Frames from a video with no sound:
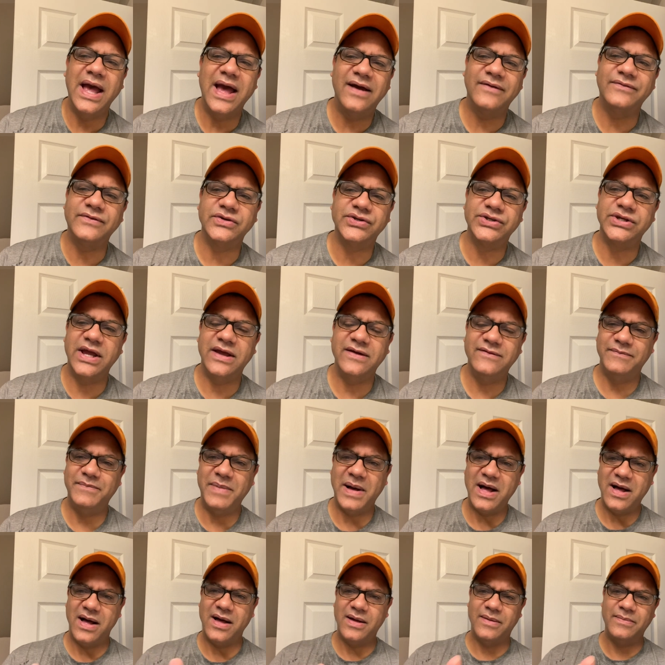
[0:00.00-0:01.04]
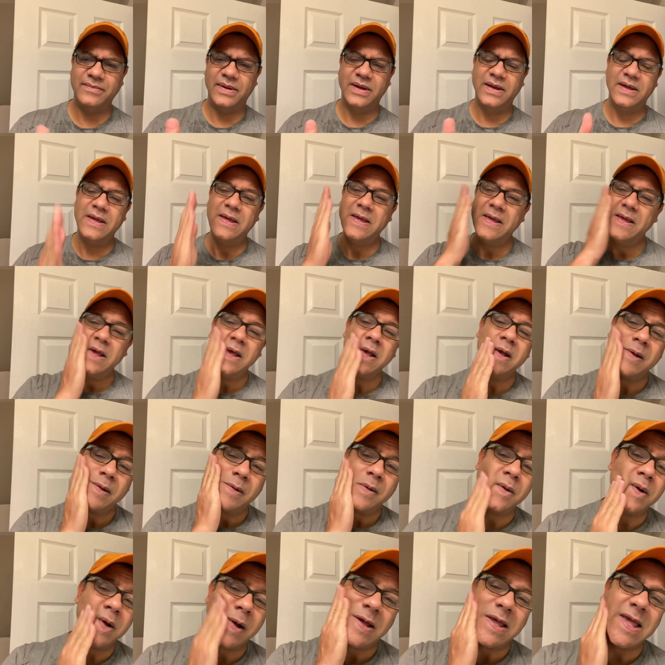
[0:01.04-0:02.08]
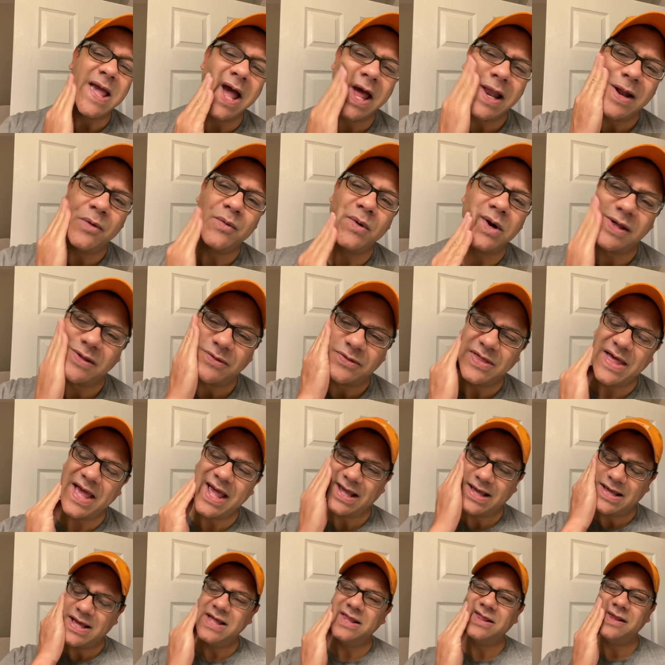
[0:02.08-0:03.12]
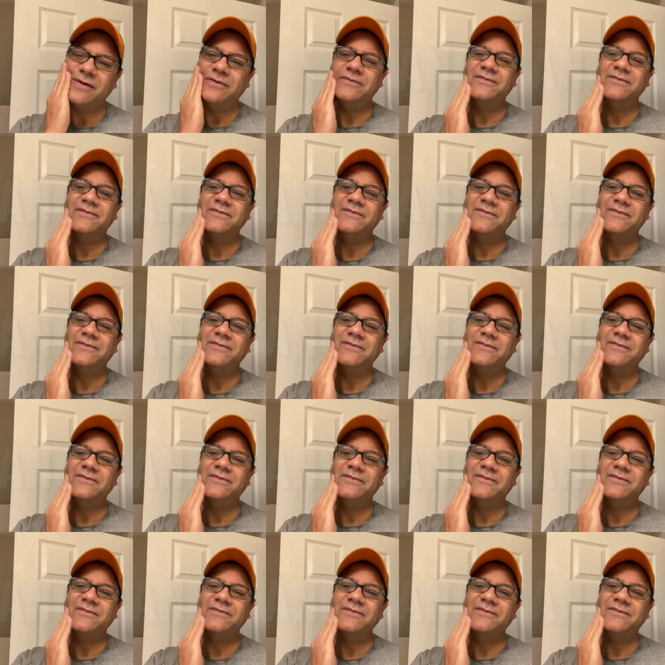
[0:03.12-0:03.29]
aftershave balm. Again, I want to thank the